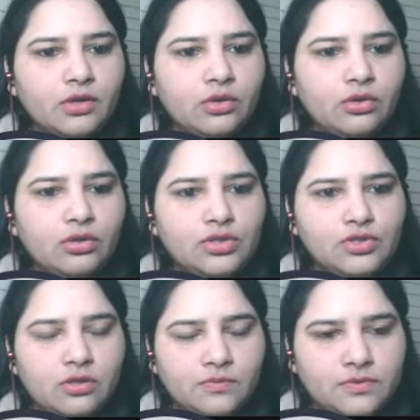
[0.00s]
local
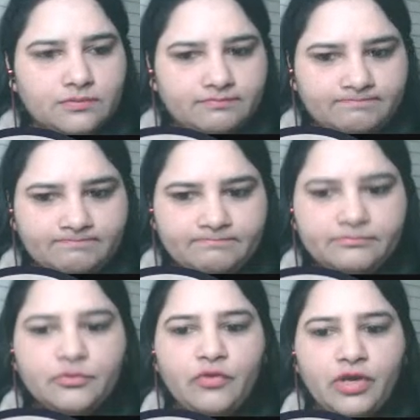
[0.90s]
shops.
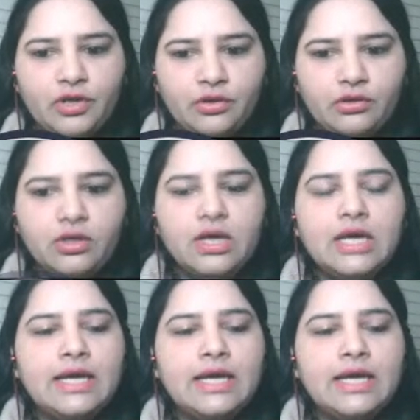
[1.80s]
Very good.